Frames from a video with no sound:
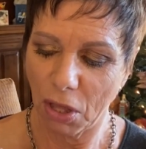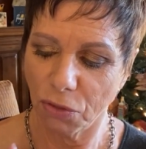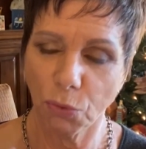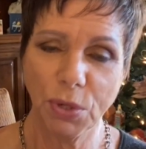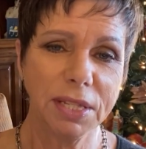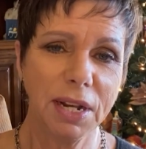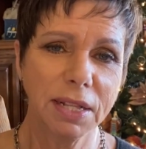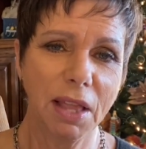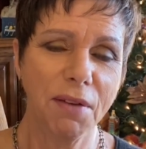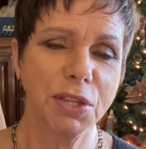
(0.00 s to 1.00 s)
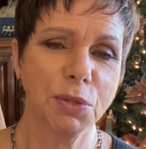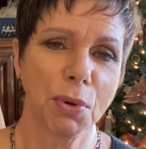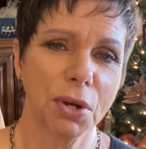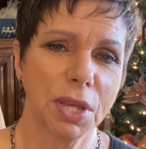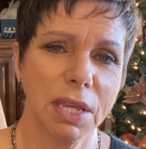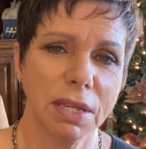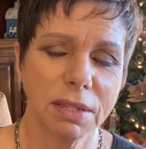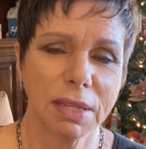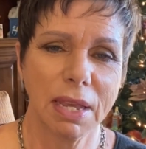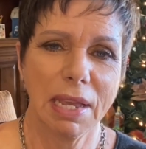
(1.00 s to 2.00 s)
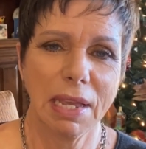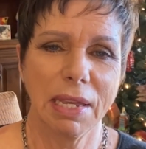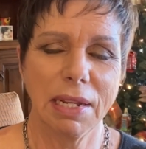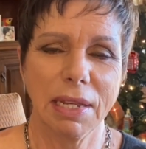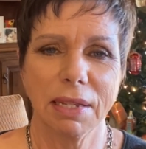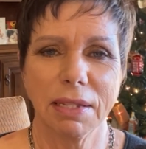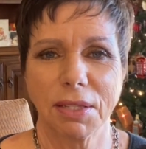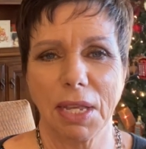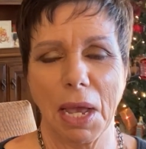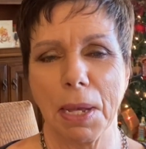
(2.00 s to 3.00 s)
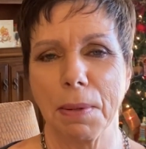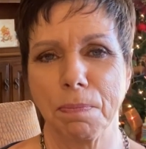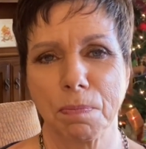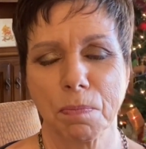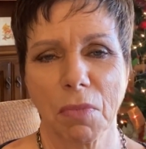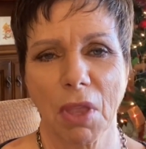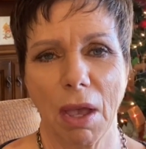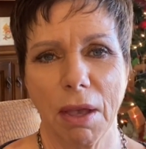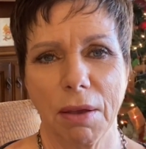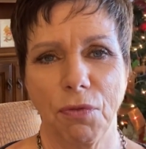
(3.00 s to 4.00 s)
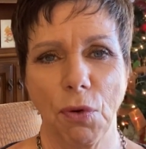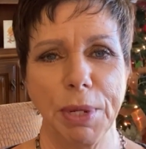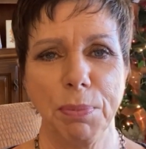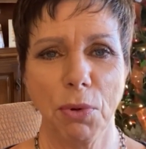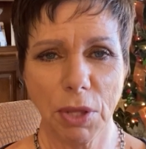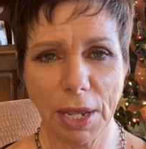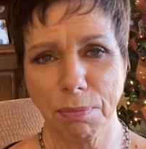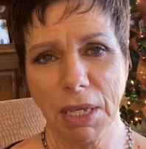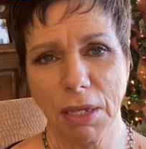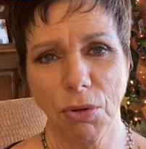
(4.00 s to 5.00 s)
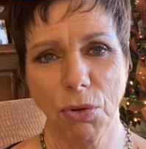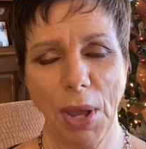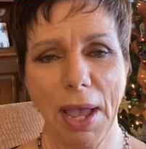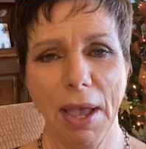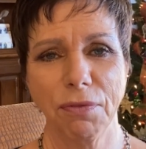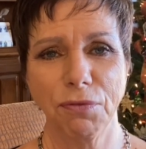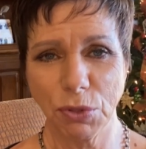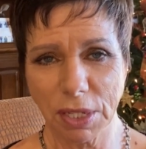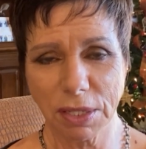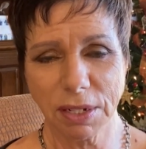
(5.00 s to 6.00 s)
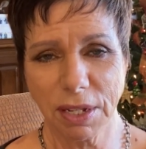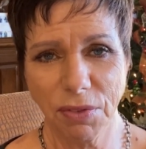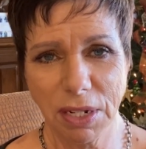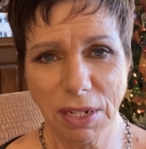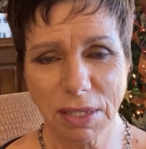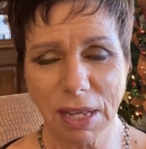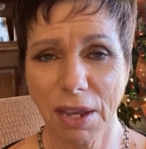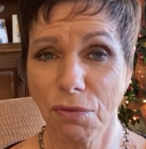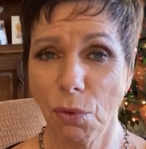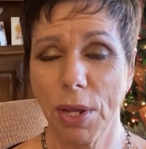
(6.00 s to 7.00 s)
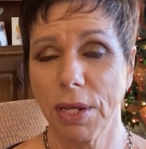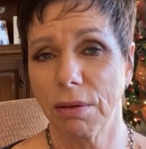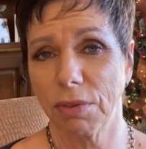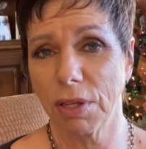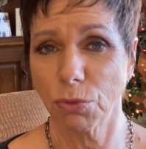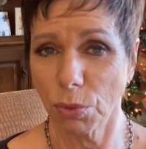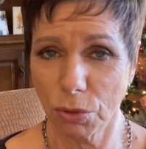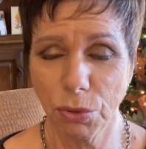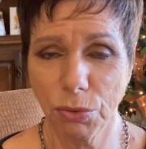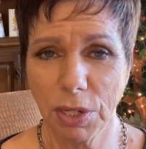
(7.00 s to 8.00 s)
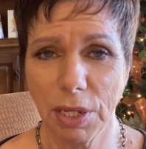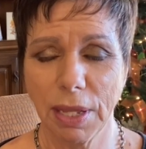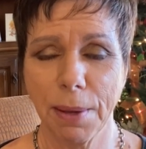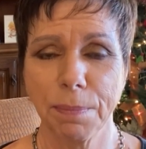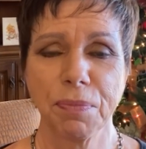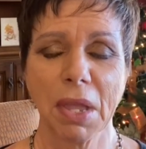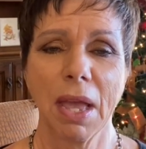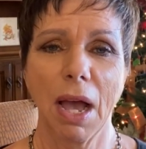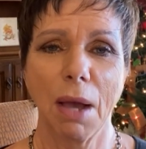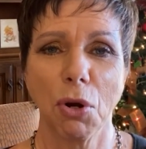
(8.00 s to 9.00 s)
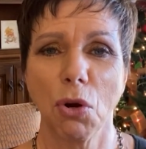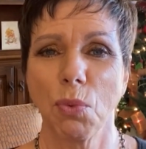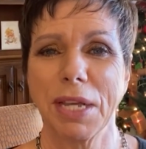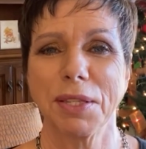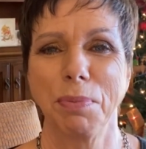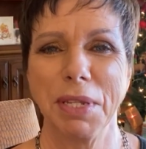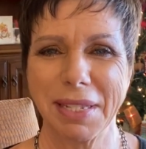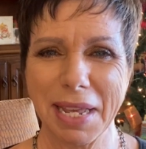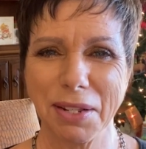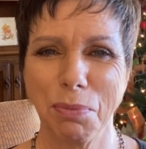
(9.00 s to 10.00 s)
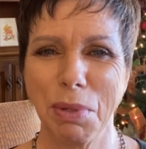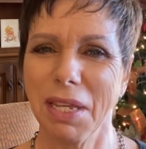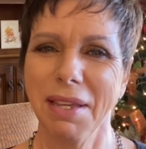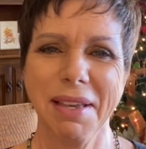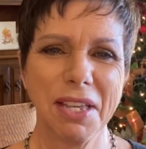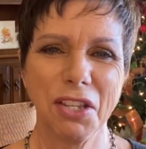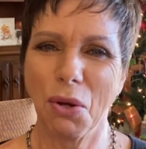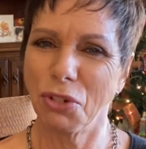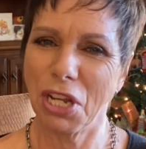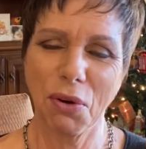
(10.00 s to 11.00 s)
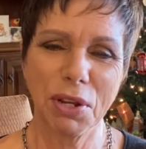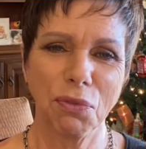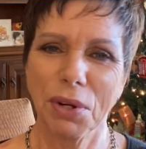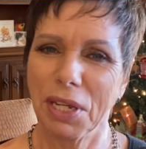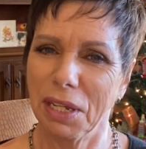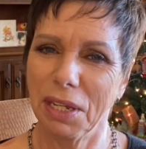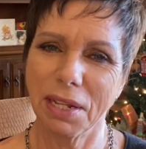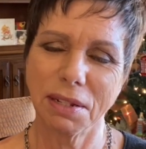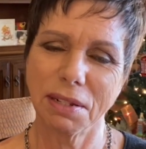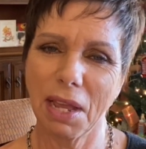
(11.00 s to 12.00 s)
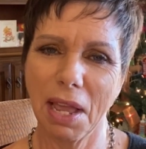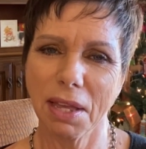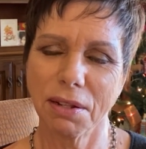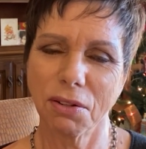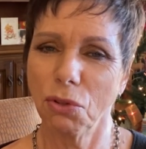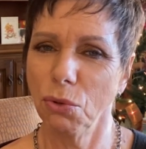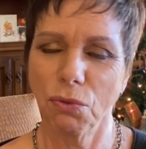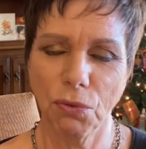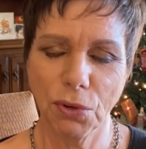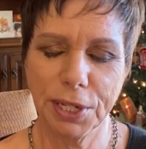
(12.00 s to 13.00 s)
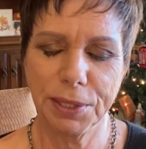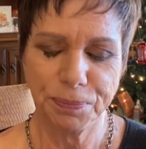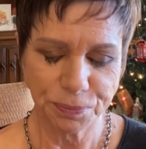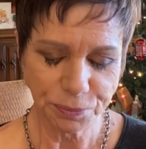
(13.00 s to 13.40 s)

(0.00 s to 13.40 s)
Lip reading: The reason I love this book is it is for people like me who have food sensitivities. I avoid things with gluten in them. Her recipes tend to be, dairy-free and gluten-free.